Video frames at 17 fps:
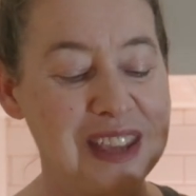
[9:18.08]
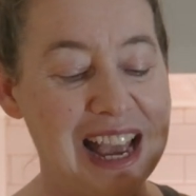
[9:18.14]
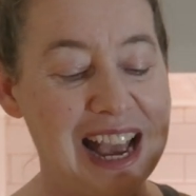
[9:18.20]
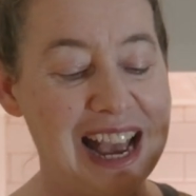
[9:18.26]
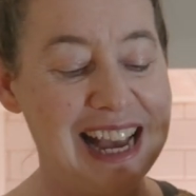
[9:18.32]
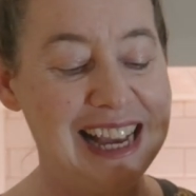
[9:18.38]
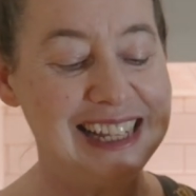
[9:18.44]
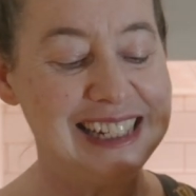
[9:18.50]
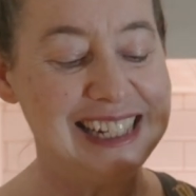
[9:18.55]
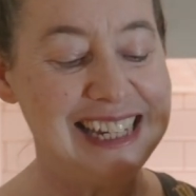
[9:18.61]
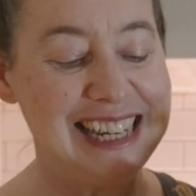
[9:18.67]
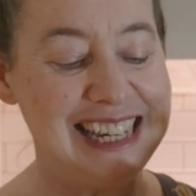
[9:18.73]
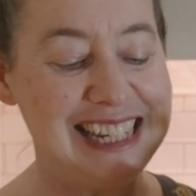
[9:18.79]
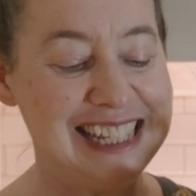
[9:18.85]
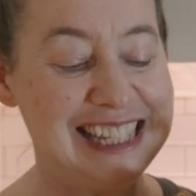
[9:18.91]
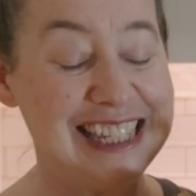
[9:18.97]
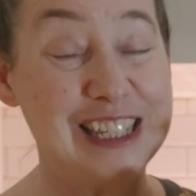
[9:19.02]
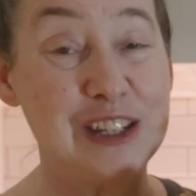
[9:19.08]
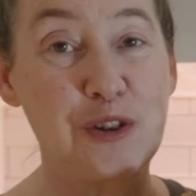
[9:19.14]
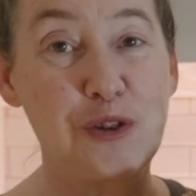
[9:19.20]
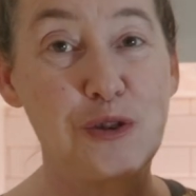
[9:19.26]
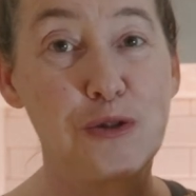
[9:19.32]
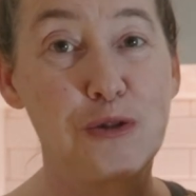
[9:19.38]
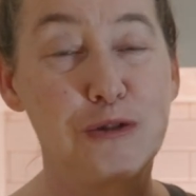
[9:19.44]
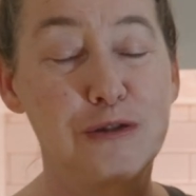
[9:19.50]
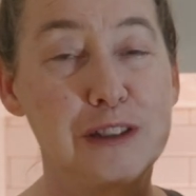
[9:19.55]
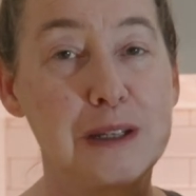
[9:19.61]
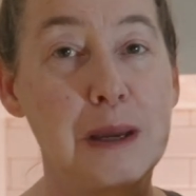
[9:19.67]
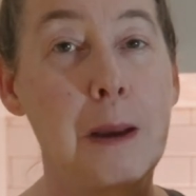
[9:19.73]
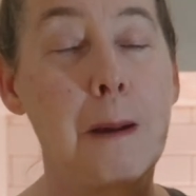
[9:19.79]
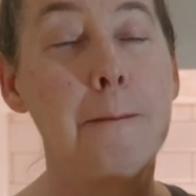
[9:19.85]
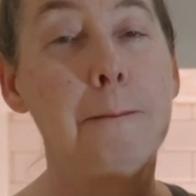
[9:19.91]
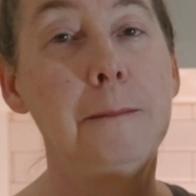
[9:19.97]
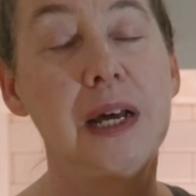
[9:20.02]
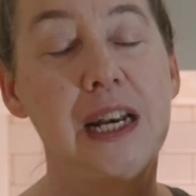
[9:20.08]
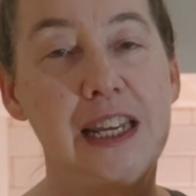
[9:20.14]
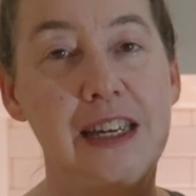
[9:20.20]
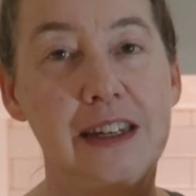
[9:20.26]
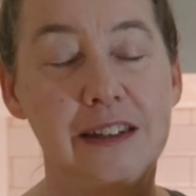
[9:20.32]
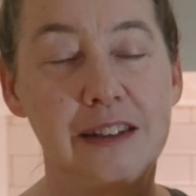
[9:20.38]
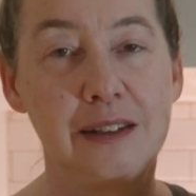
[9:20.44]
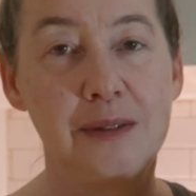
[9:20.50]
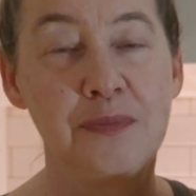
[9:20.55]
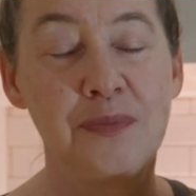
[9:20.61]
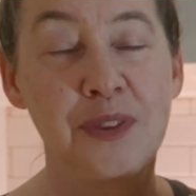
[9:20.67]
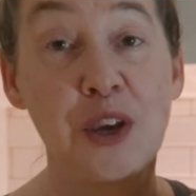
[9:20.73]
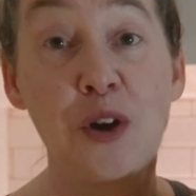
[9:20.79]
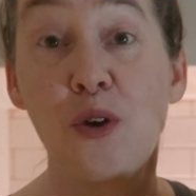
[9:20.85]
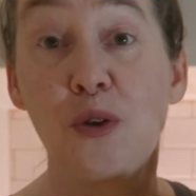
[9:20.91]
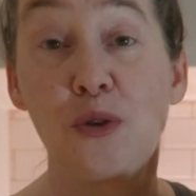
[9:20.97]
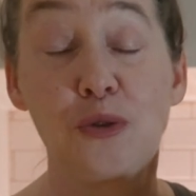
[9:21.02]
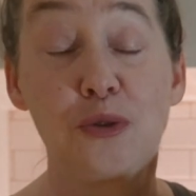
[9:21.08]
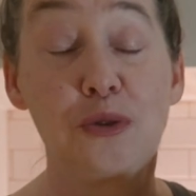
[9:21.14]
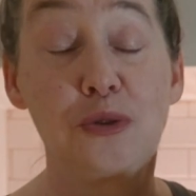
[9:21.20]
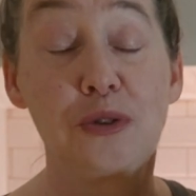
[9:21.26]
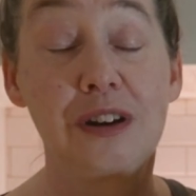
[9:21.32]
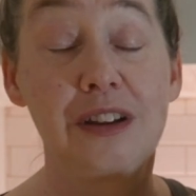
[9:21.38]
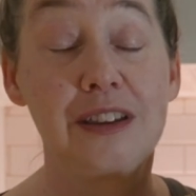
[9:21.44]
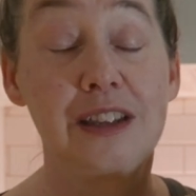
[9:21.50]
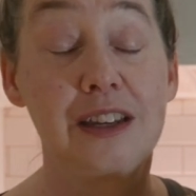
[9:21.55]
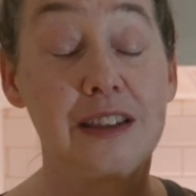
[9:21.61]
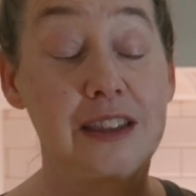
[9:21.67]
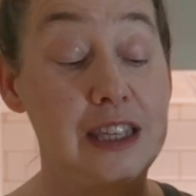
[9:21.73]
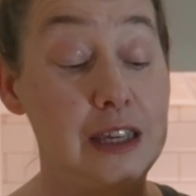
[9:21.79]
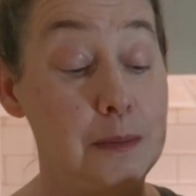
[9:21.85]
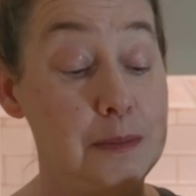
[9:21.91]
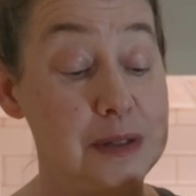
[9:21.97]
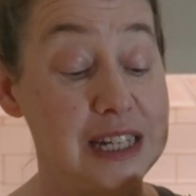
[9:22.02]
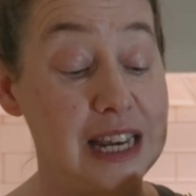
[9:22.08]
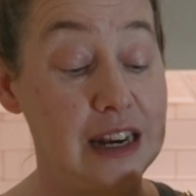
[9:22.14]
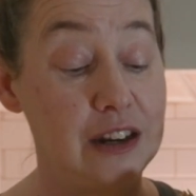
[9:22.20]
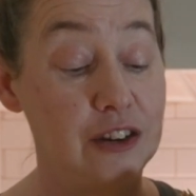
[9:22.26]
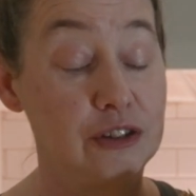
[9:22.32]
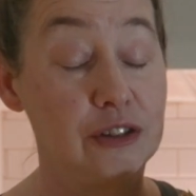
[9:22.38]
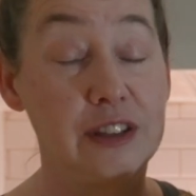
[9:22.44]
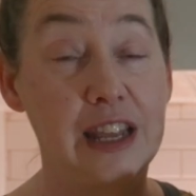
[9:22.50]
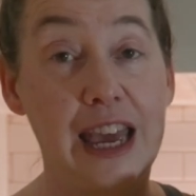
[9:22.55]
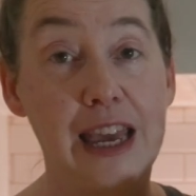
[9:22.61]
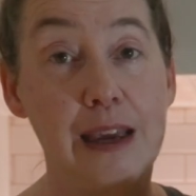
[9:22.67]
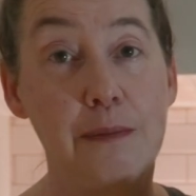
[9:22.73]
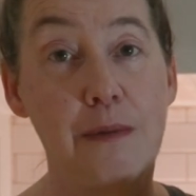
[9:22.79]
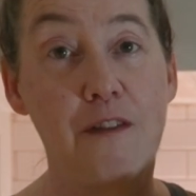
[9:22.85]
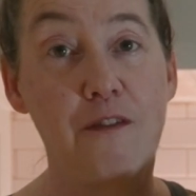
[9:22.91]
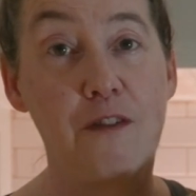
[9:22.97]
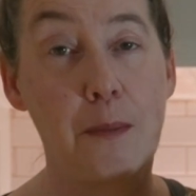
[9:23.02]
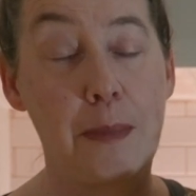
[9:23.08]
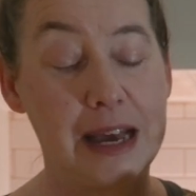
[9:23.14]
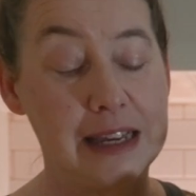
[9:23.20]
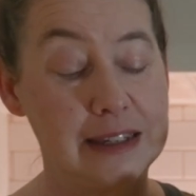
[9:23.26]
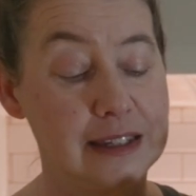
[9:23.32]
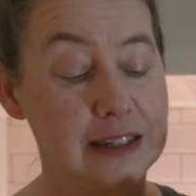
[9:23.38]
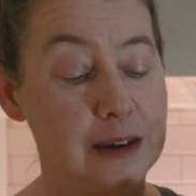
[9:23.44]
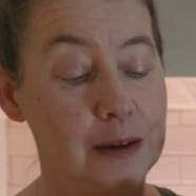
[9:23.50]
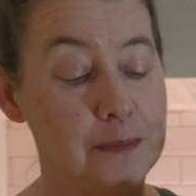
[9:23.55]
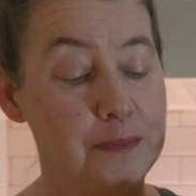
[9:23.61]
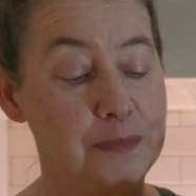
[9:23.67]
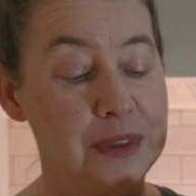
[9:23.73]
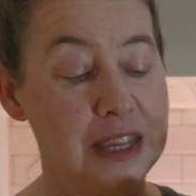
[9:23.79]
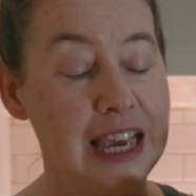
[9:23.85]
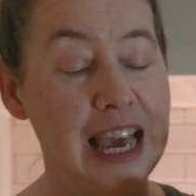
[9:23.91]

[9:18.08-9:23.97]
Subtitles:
and it's called MULLION, or the botanical name verbascum.